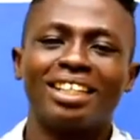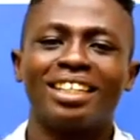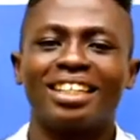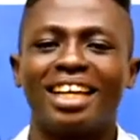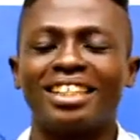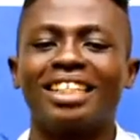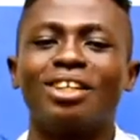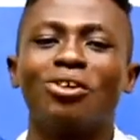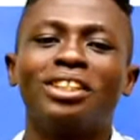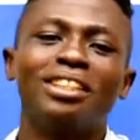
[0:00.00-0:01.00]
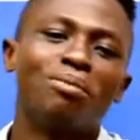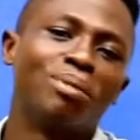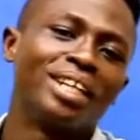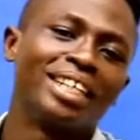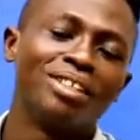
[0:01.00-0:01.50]
endele no di ni
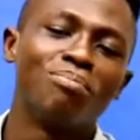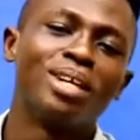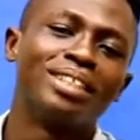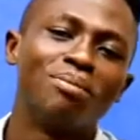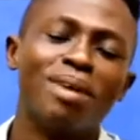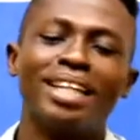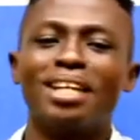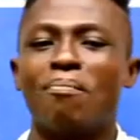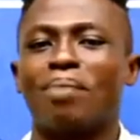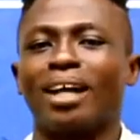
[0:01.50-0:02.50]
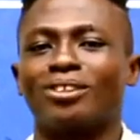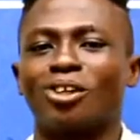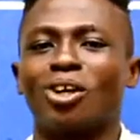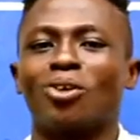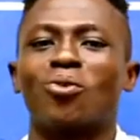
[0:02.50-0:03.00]
birthday ni birthday party
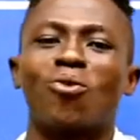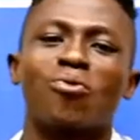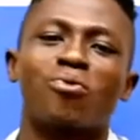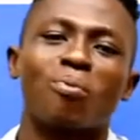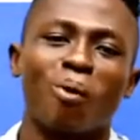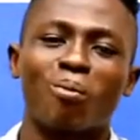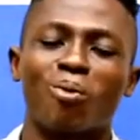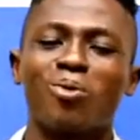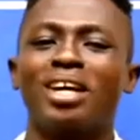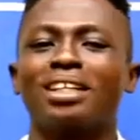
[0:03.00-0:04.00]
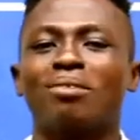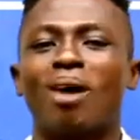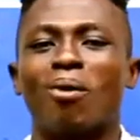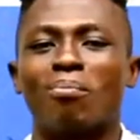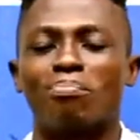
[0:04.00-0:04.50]
e no kukufu bo bo wunu eni ma
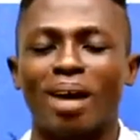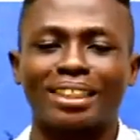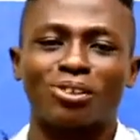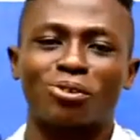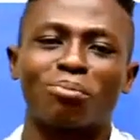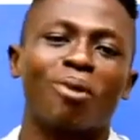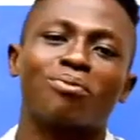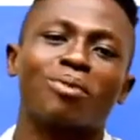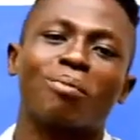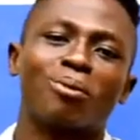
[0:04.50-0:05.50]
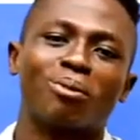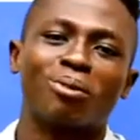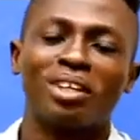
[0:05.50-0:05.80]
won pass o bo famu